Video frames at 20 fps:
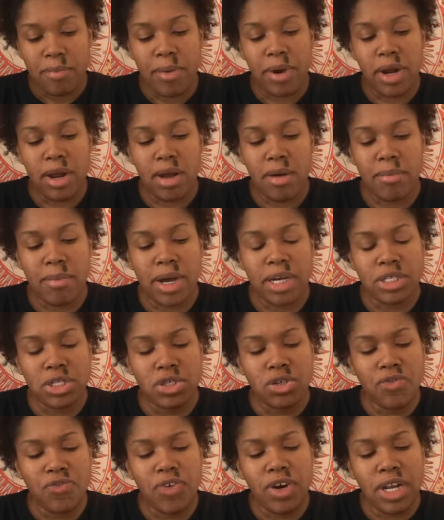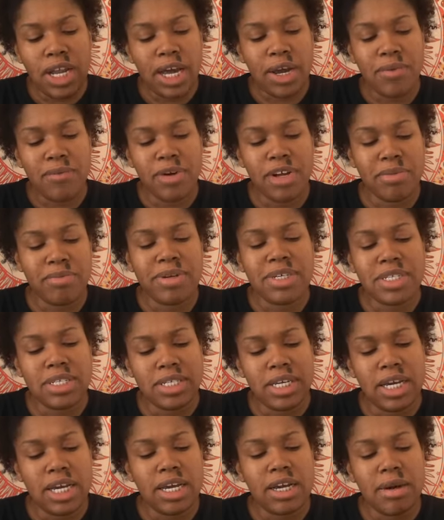But um, I do feel like with me
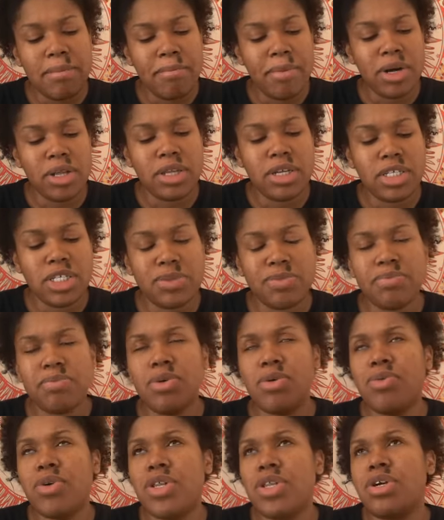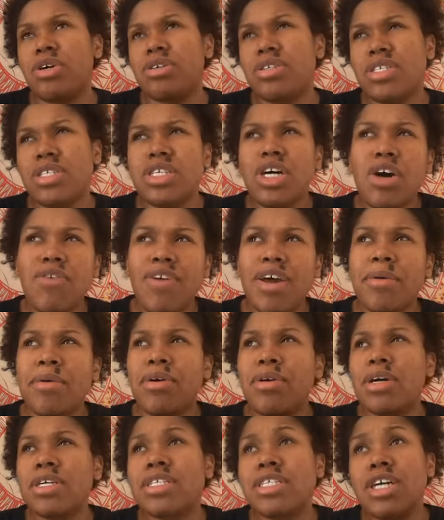saying abundance, but with yourself, like
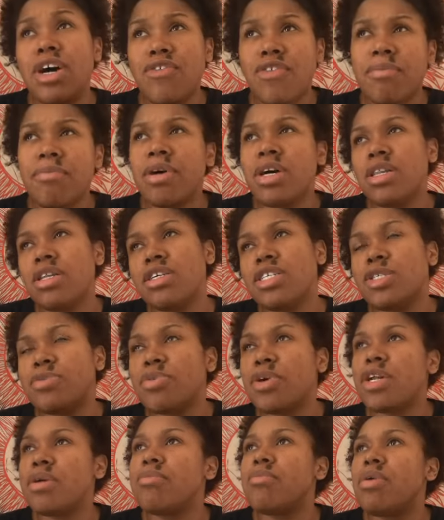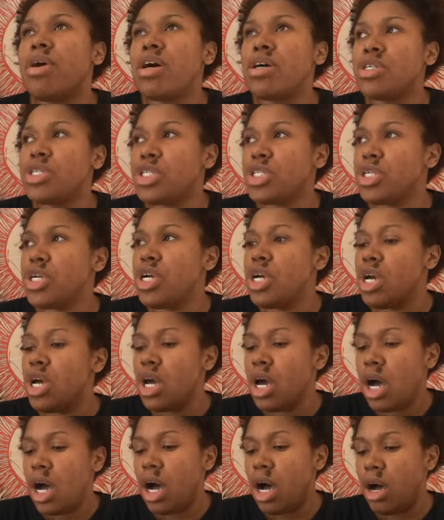self-abundance pretty much,
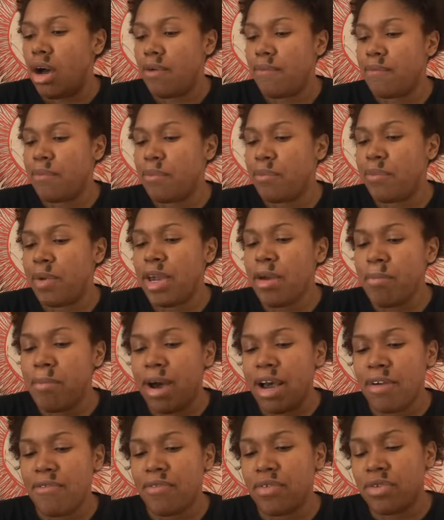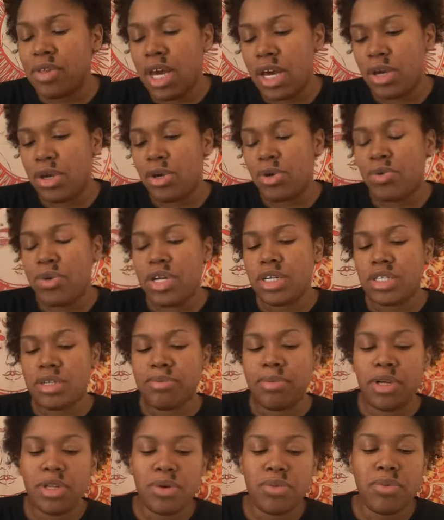um, be mindful that you need to
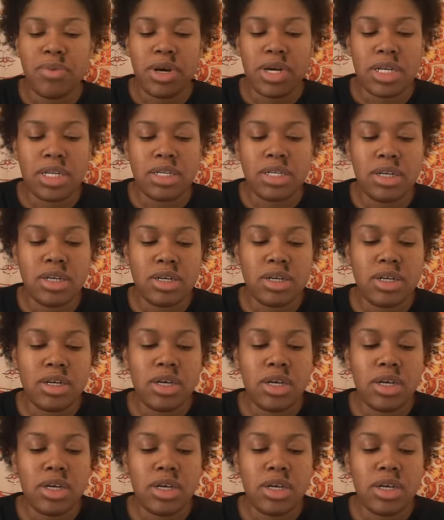be the one,